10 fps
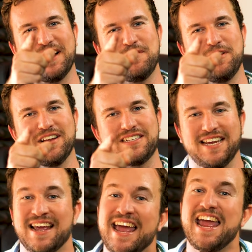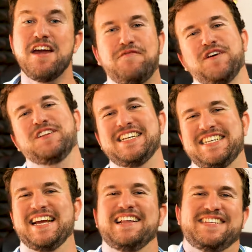community. If you're
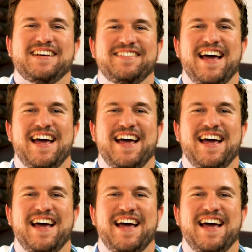listening until